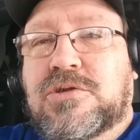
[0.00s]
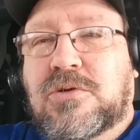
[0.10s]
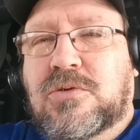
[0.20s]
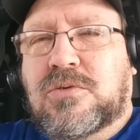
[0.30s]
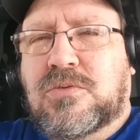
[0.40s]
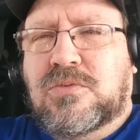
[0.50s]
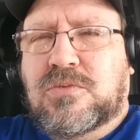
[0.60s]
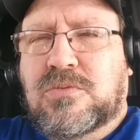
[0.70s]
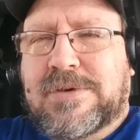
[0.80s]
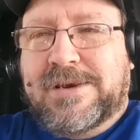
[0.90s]
So
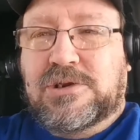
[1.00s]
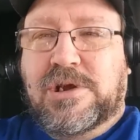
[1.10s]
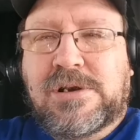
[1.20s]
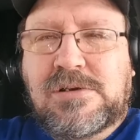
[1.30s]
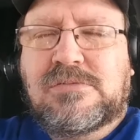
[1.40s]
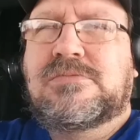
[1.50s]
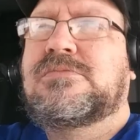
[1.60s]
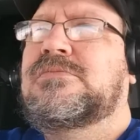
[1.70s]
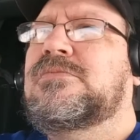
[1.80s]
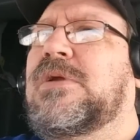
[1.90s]
that's good.
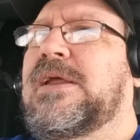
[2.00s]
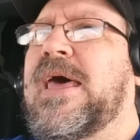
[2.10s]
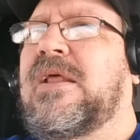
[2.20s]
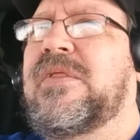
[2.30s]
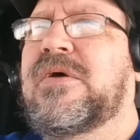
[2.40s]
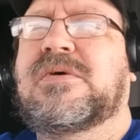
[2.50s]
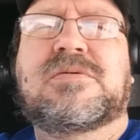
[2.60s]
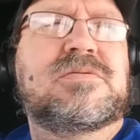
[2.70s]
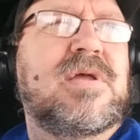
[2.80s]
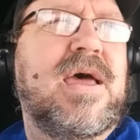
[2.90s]
He's out of the
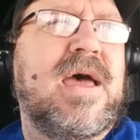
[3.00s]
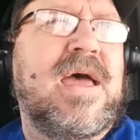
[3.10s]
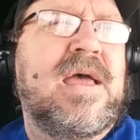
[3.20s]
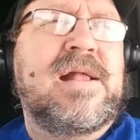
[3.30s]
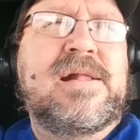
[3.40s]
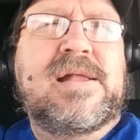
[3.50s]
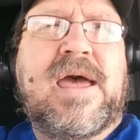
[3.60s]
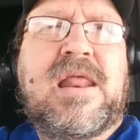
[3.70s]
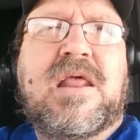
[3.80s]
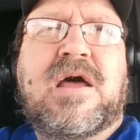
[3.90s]

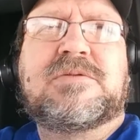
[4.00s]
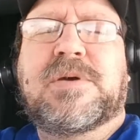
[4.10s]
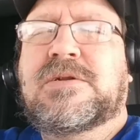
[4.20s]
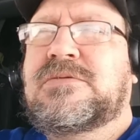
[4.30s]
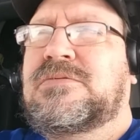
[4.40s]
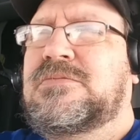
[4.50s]
hospital.